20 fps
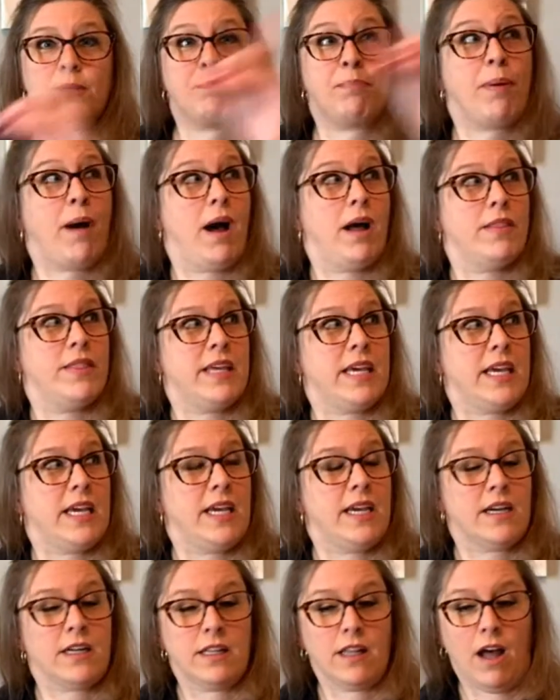the
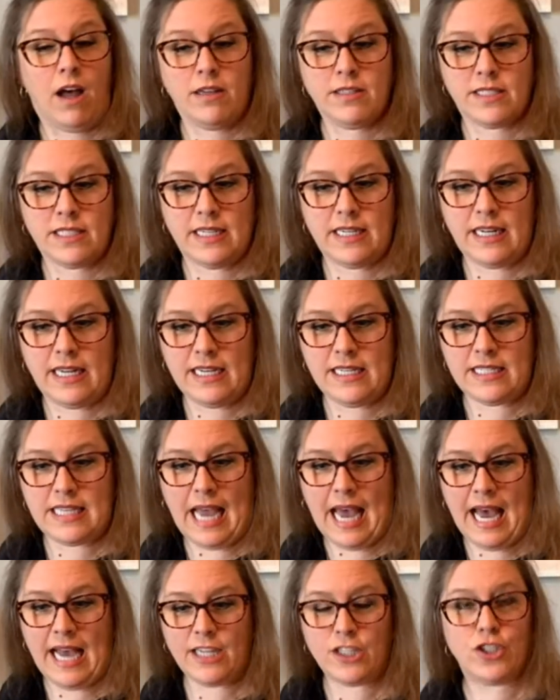the closet is
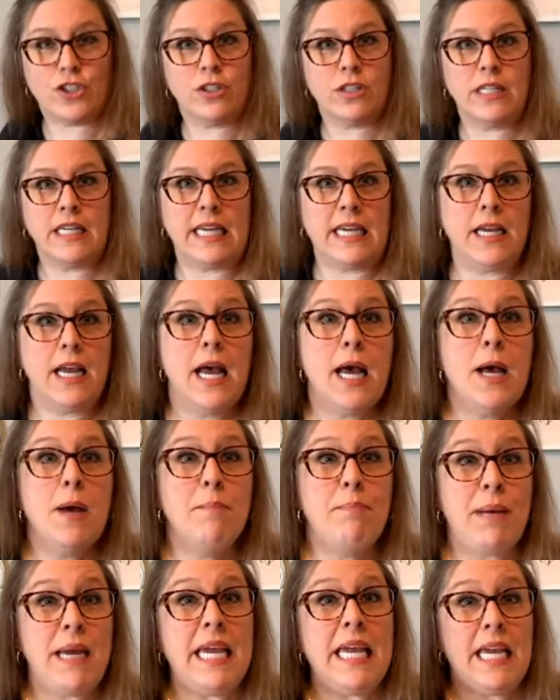actually
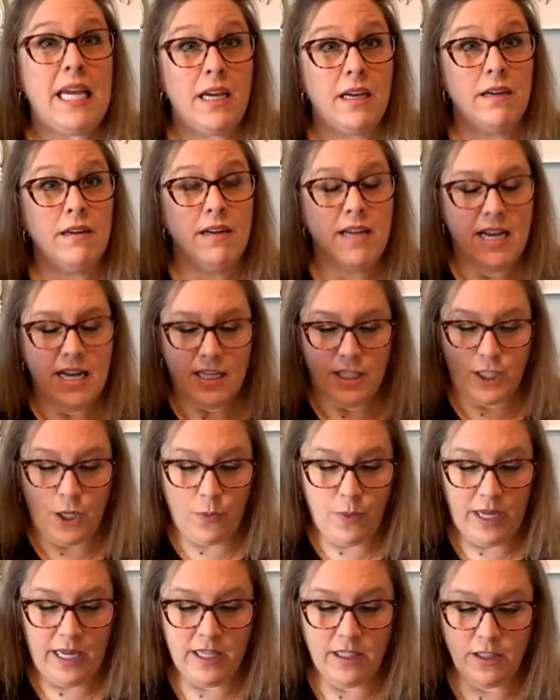pink.
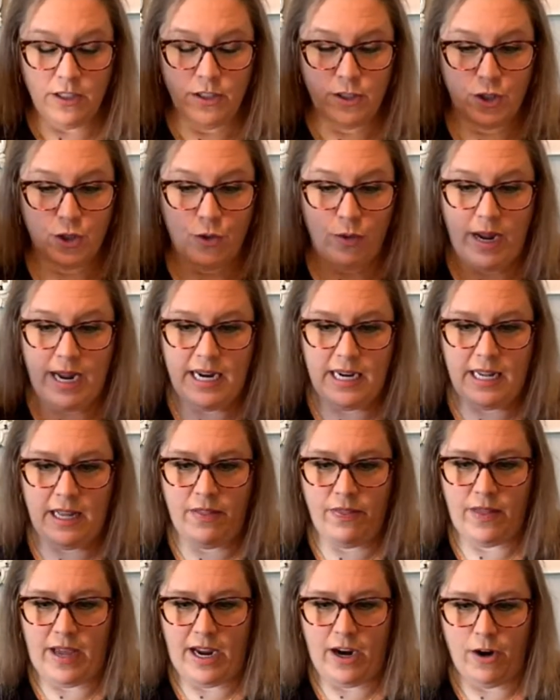So it looked great
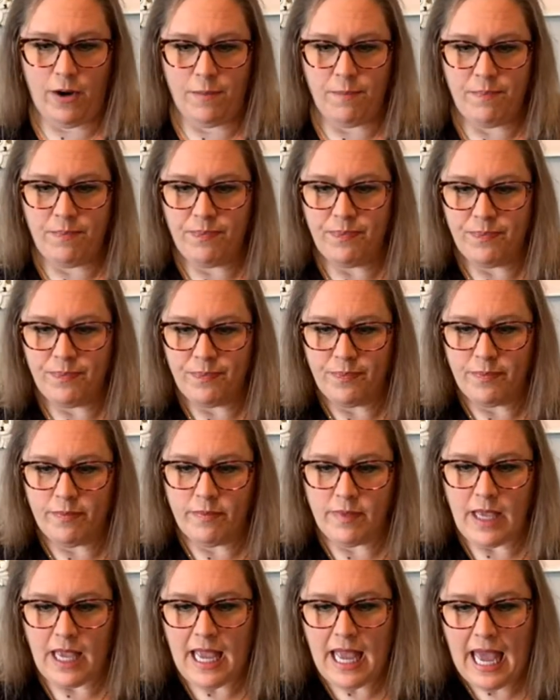in there.
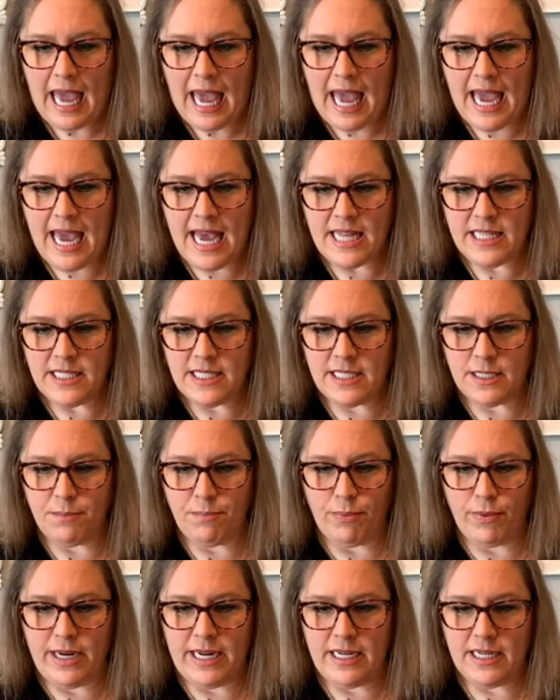And
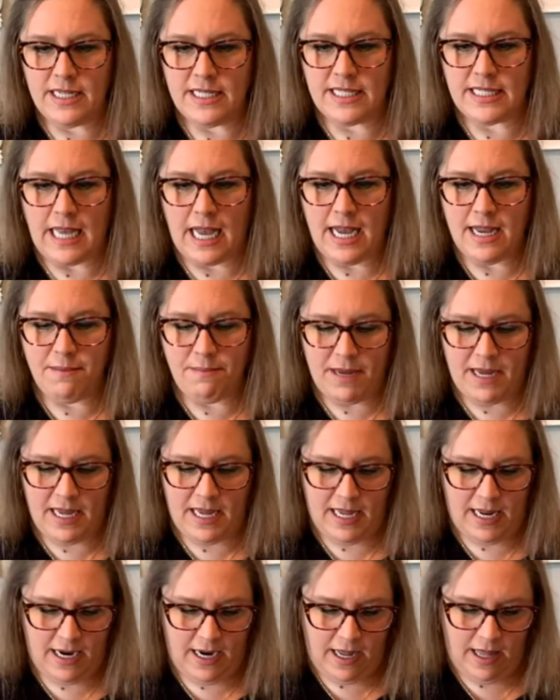Sabrina
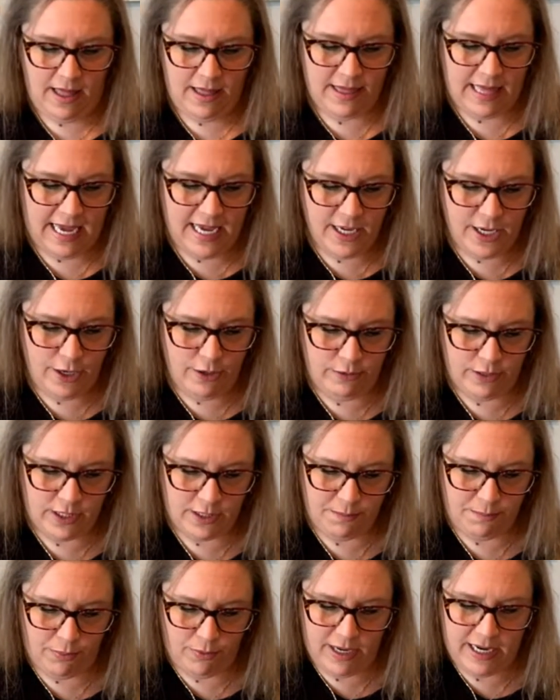Simon, thank you
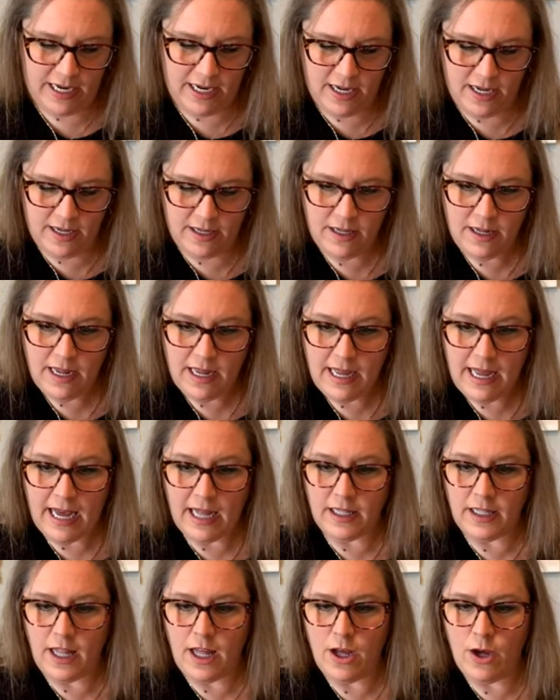Sabrina
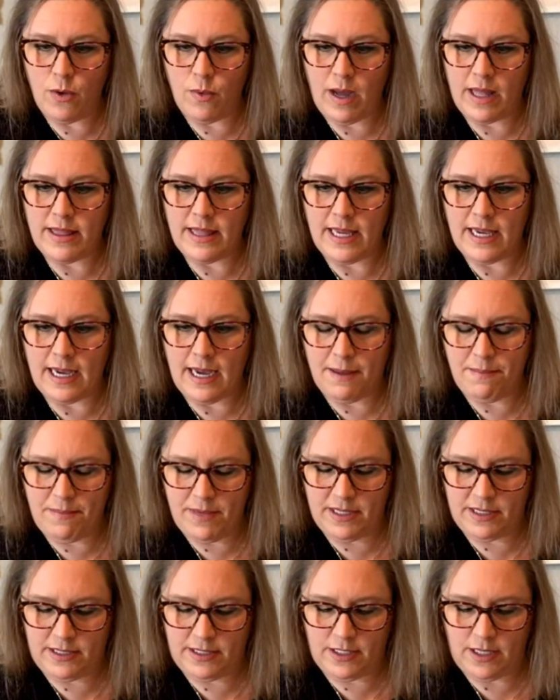hello, I think I
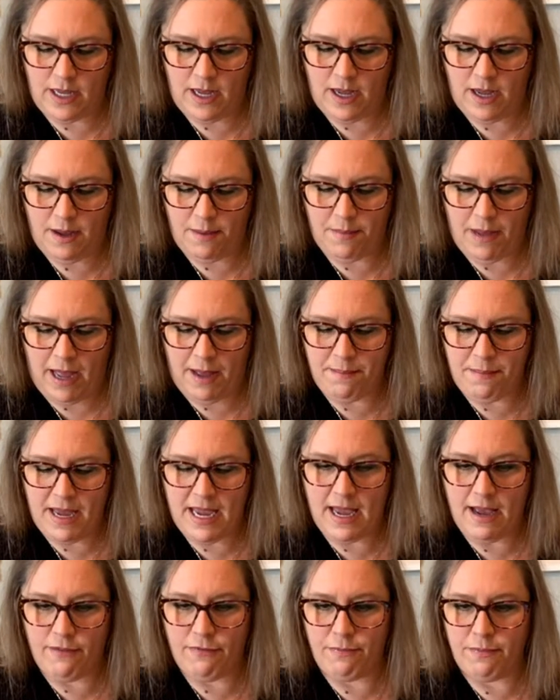missed, um, I may
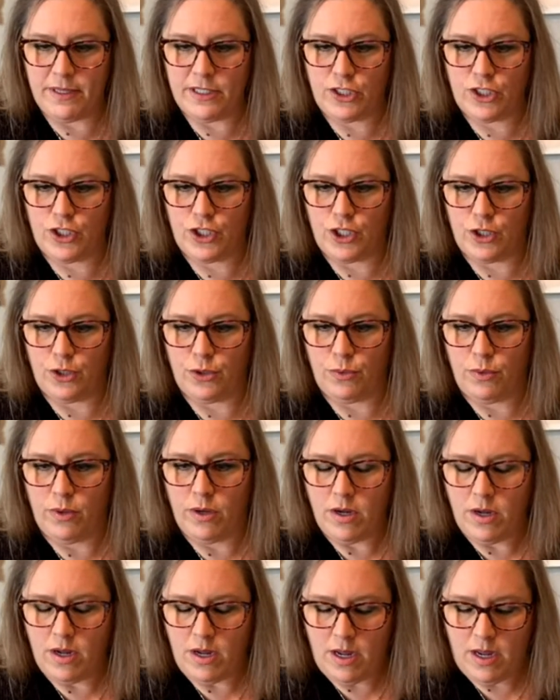have missed you,
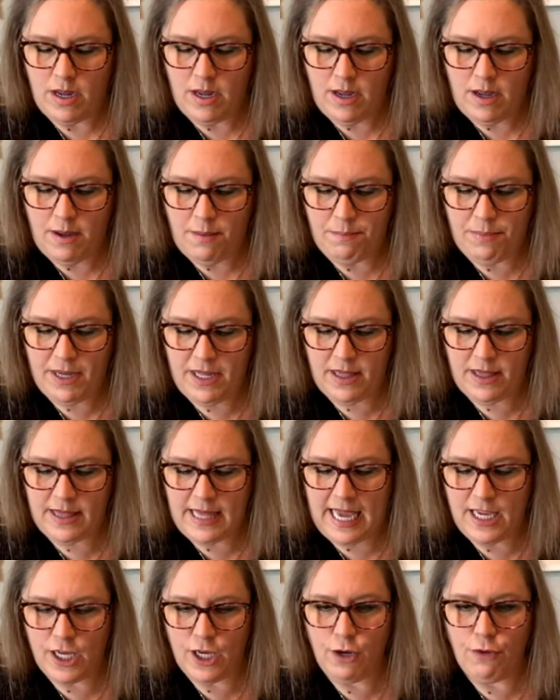but
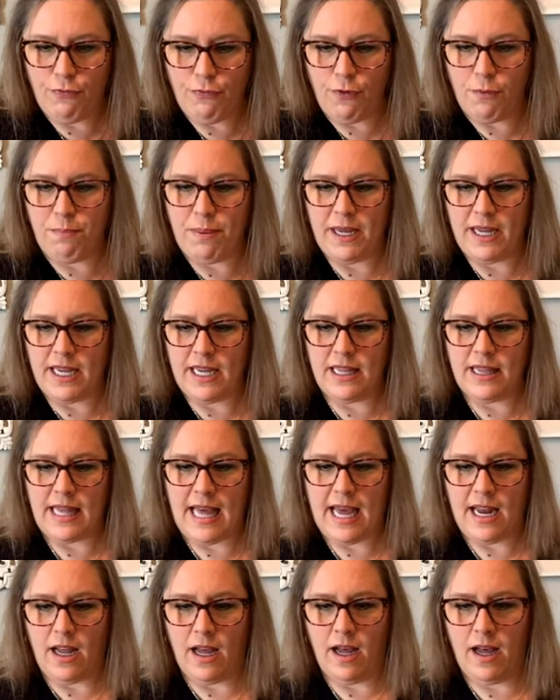thank you for picking
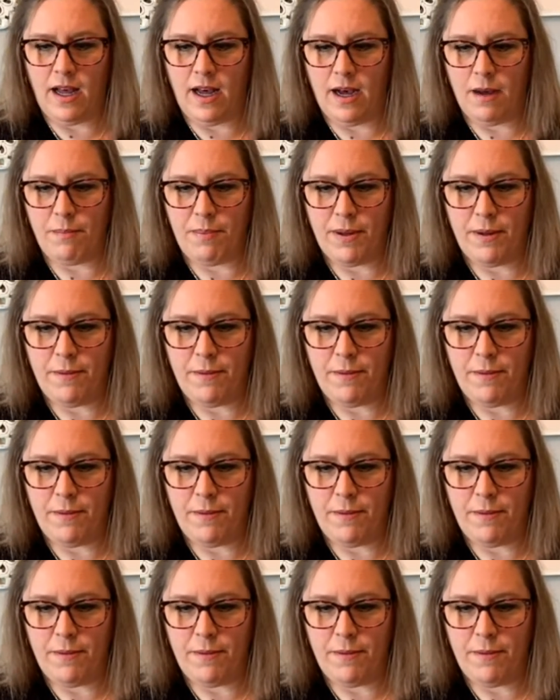that up.